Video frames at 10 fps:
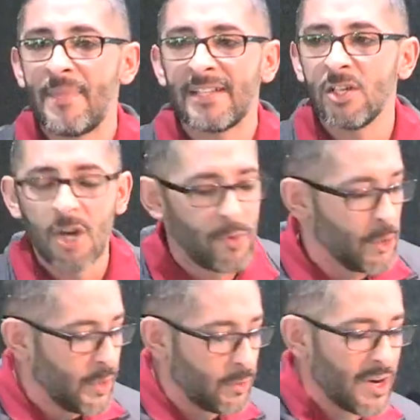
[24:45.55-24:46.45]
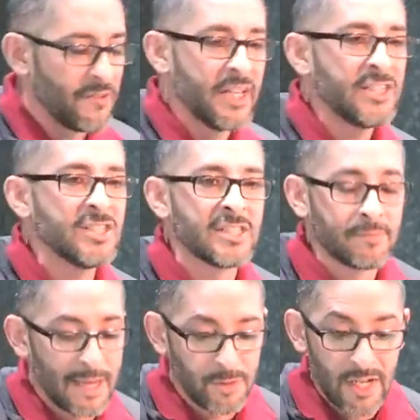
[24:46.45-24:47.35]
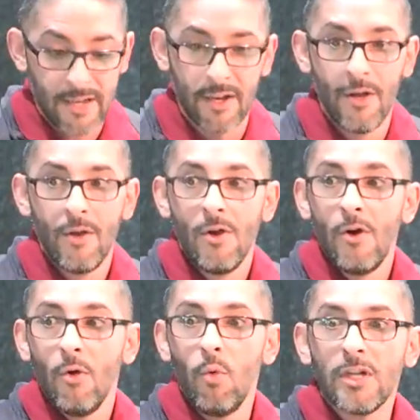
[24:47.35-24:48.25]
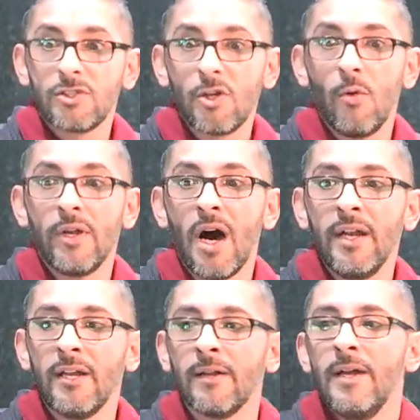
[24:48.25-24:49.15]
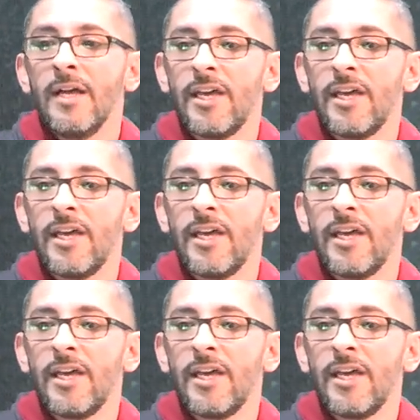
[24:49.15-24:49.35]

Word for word: That's how come when you read Revelation, sometimes you're like, What's going on here?